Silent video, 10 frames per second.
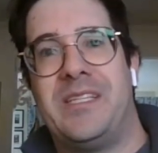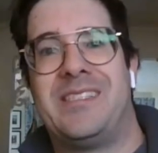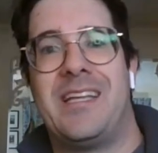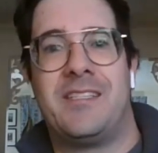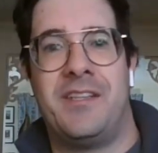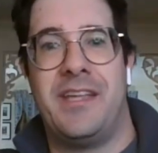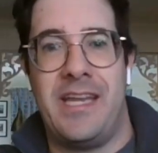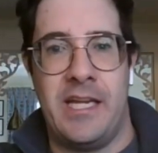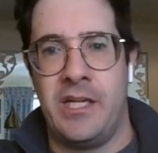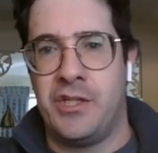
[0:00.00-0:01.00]
be sent to
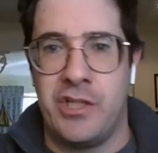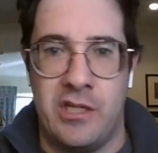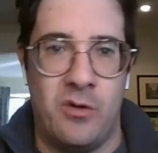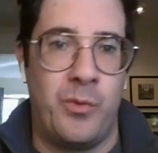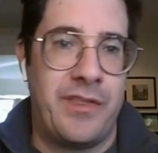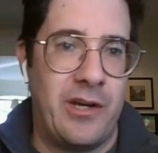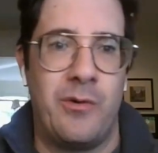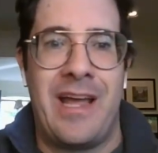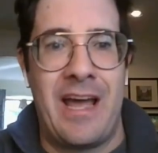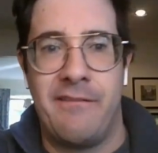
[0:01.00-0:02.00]
the AHL
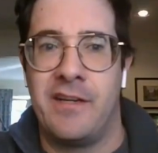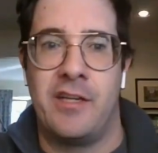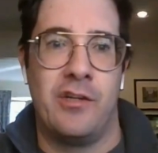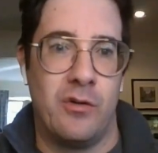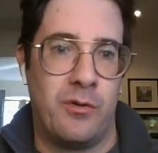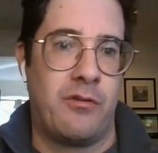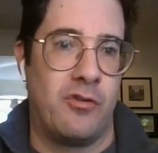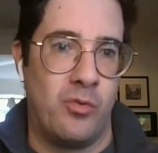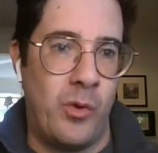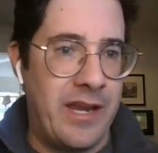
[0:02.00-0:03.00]
without having to go
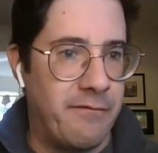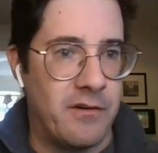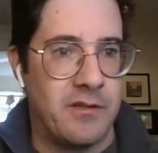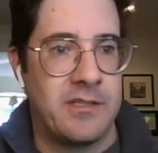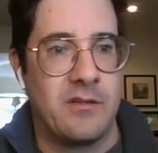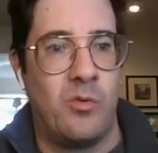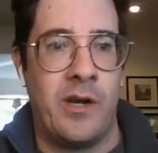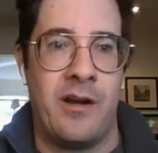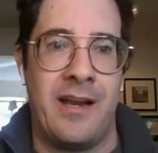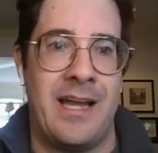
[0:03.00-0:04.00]
through waivers.
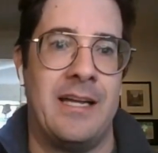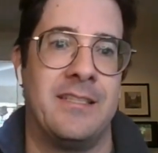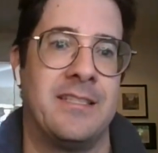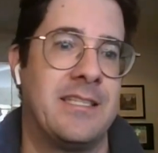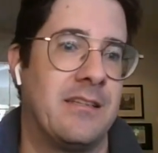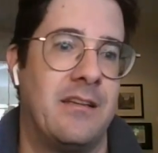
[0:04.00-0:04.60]
Whereas